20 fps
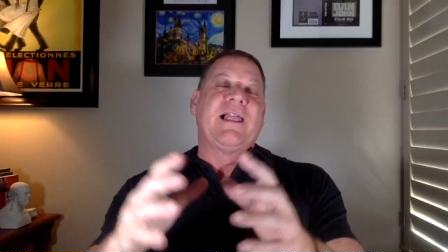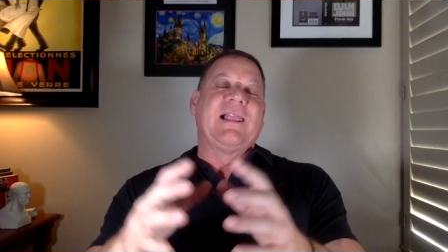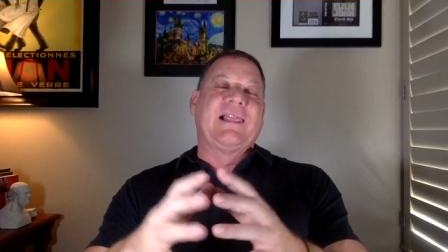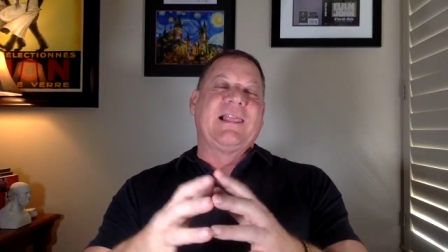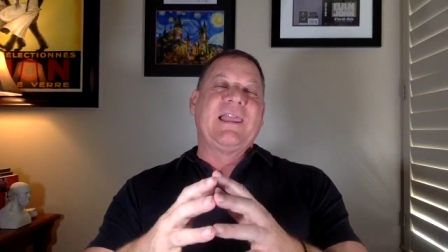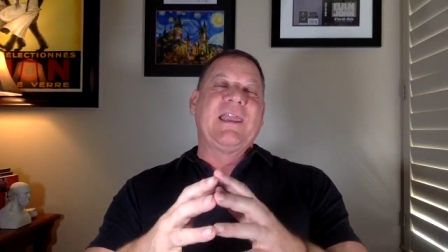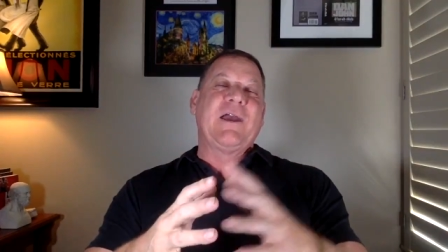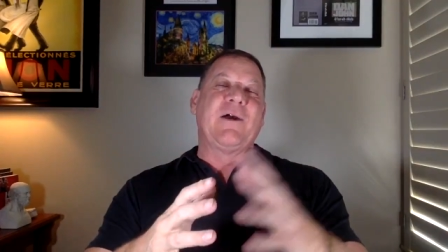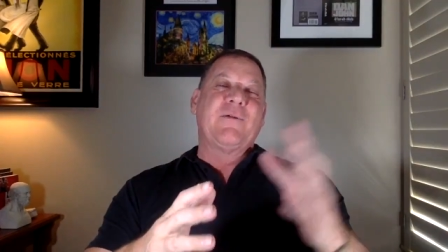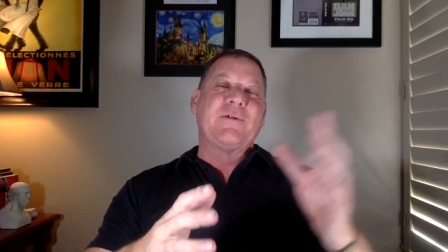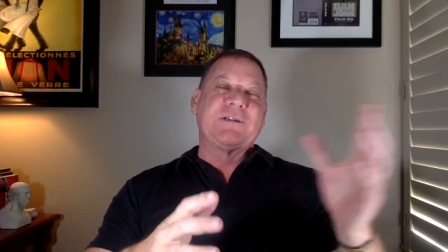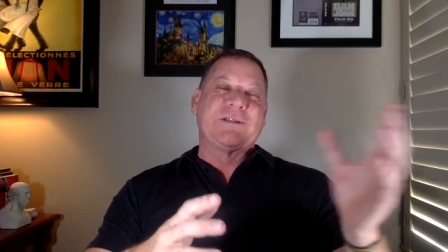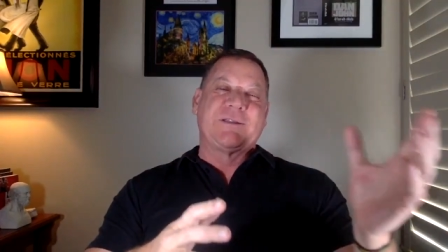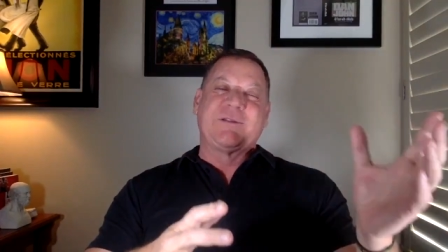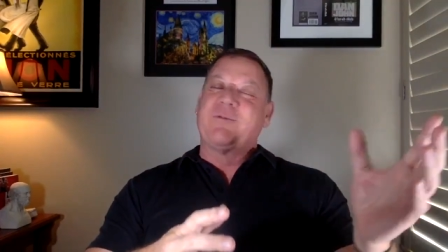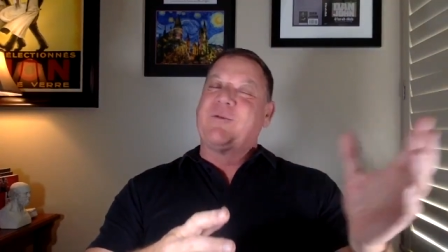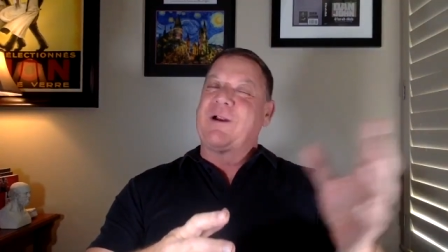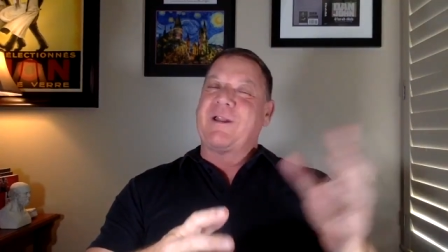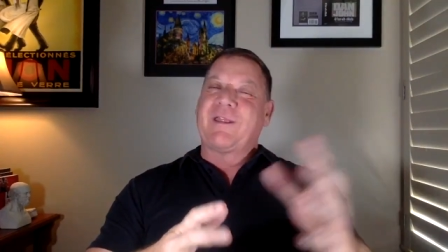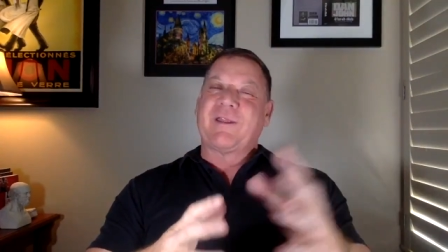Leo
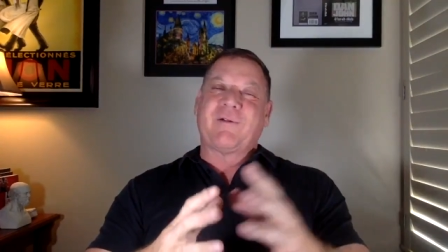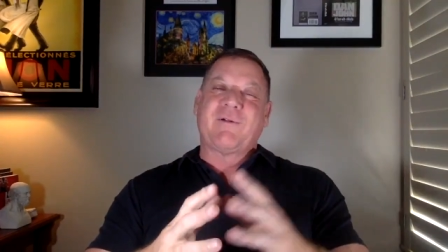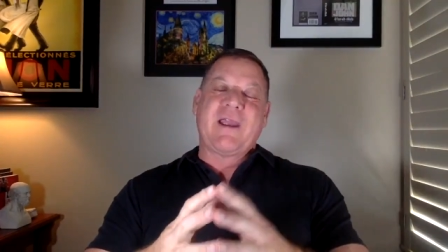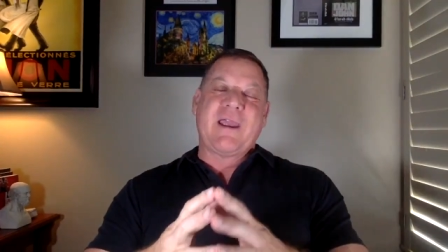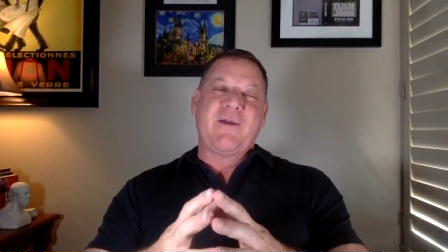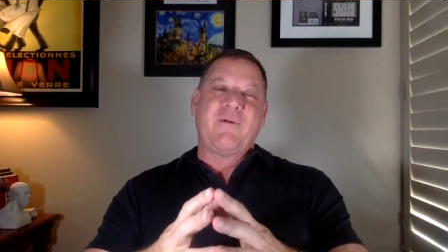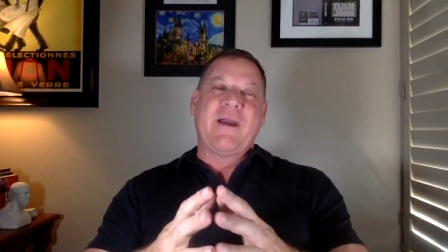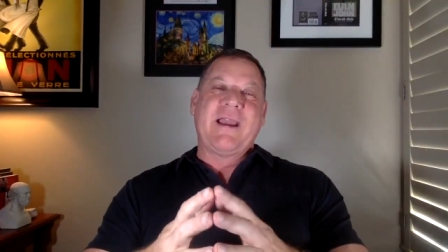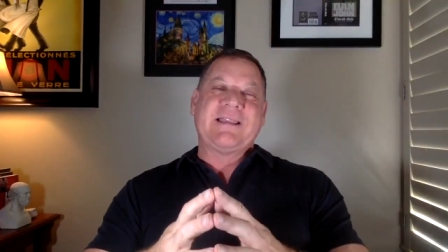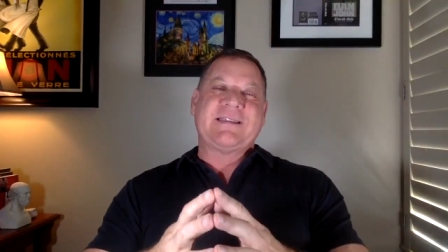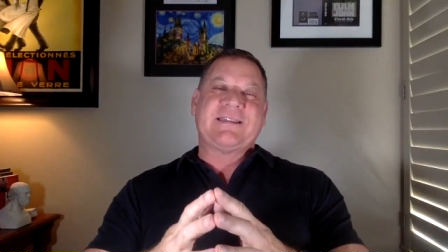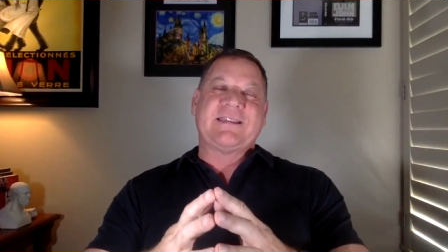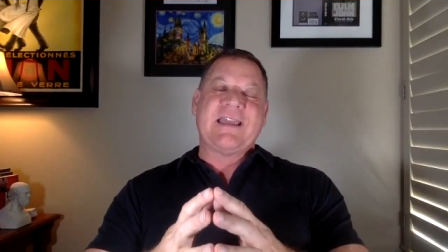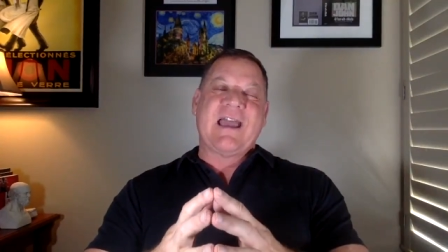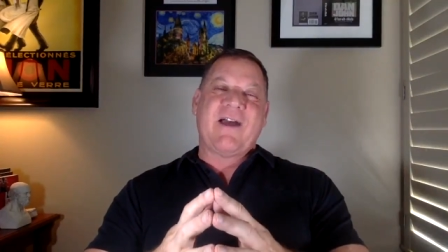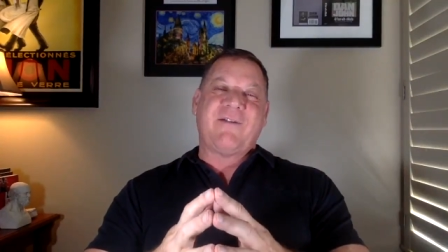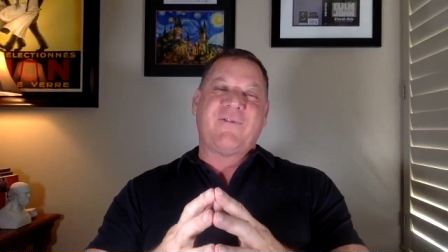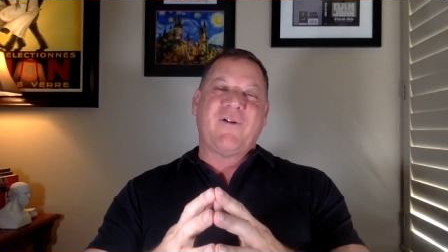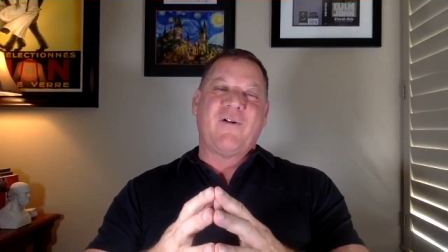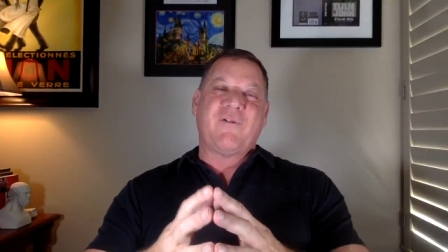was one of the great wait
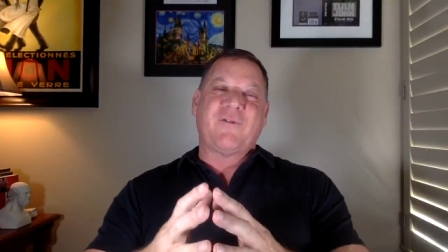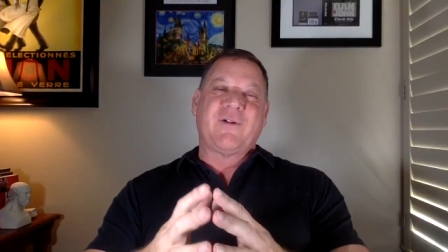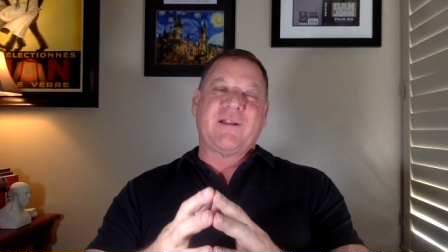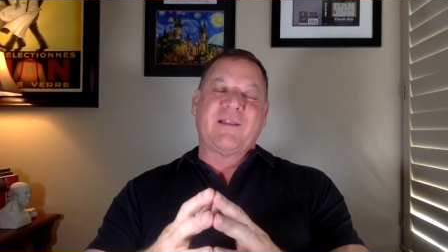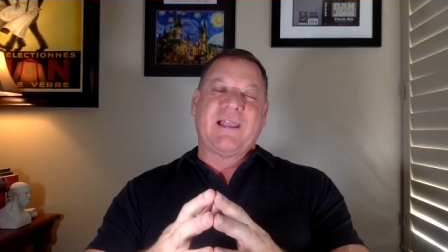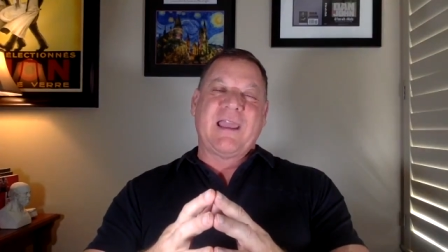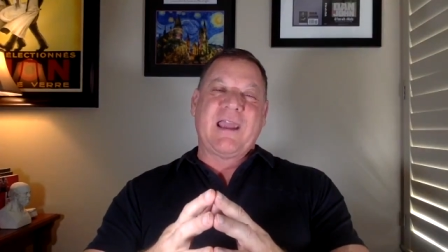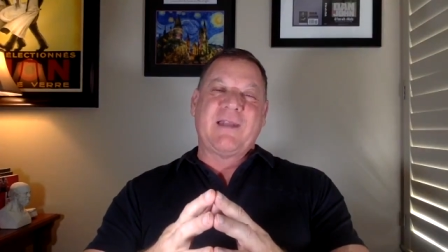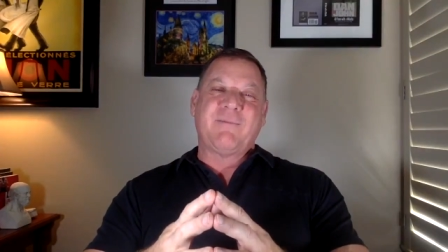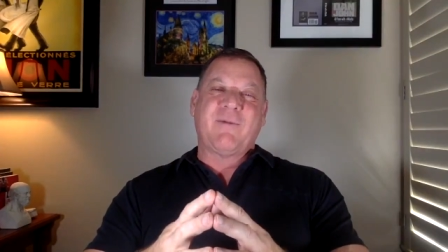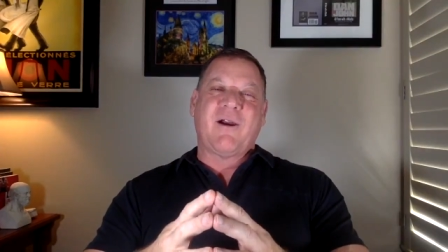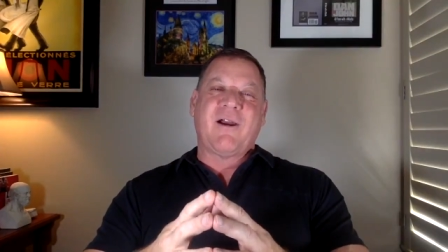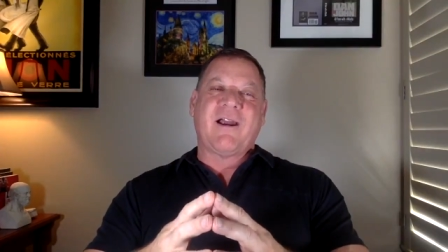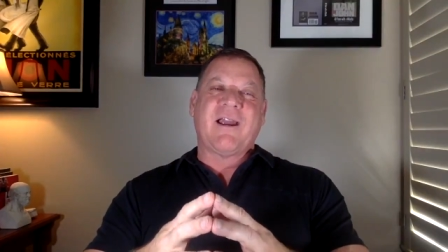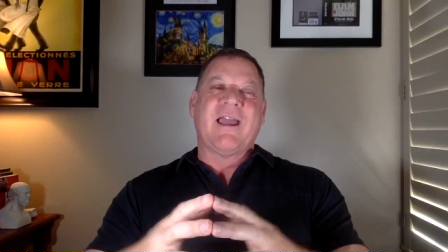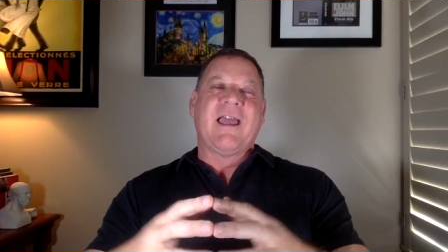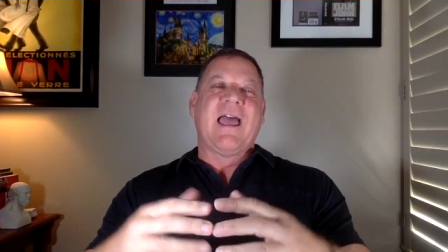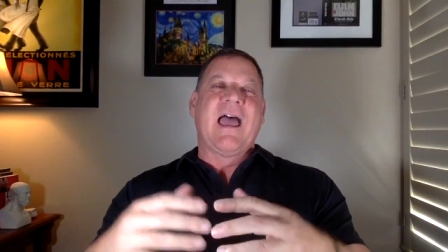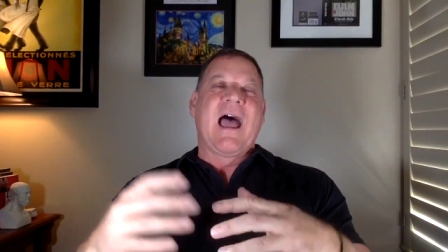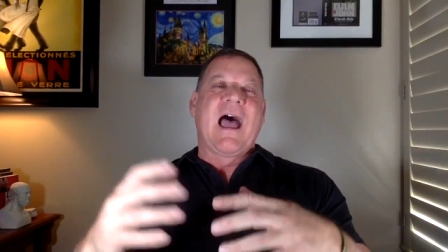staff over at Landmark.